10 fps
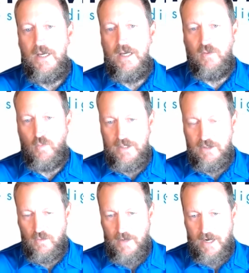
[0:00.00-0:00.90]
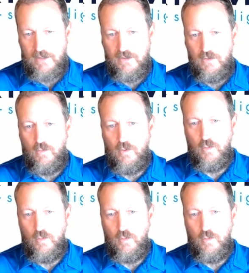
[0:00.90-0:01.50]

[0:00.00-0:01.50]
a redirect or